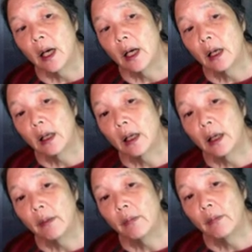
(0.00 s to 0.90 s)

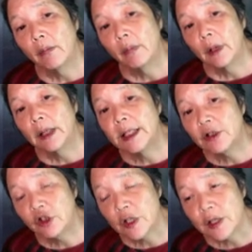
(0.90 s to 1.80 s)

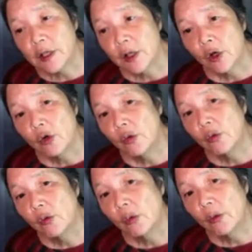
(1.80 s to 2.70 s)
clinicians
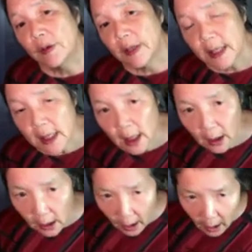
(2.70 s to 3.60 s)
who see
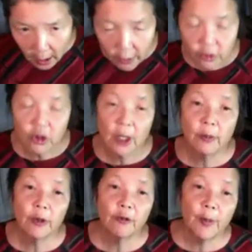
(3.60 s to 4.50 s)
a large
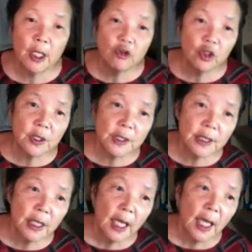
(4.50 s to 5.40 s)
number of
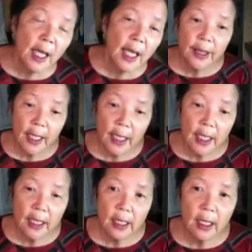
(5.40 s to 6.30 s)
patients.
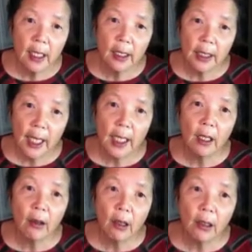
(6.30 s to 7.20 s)
They
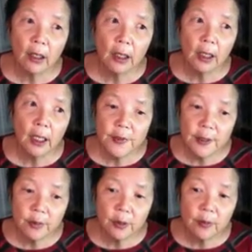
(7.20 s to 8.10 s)
catalog
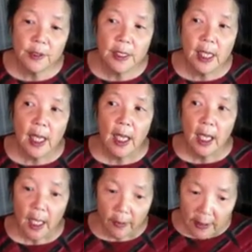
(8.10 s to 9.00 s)
symptoms,
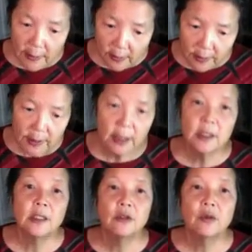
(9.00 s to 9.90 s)
and these are
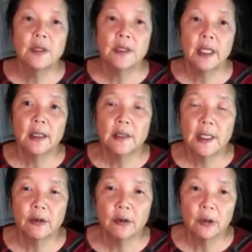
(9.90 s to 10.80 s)
sent into a
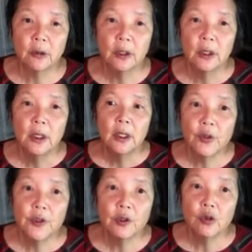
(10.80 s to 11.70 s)
central
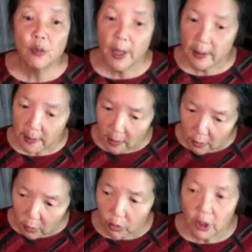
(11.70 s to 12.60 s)
person who makes a
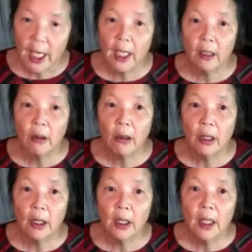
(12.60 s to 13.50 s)
huge
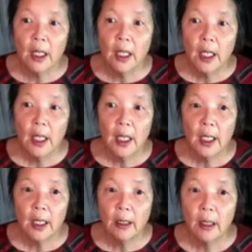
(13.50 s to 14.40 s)
catalog
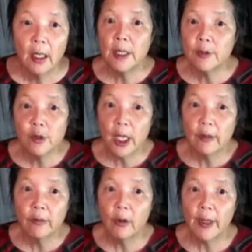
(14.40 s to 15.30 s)
and keeps
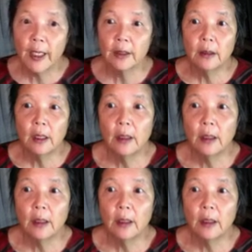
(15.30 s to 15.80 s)
track of all that.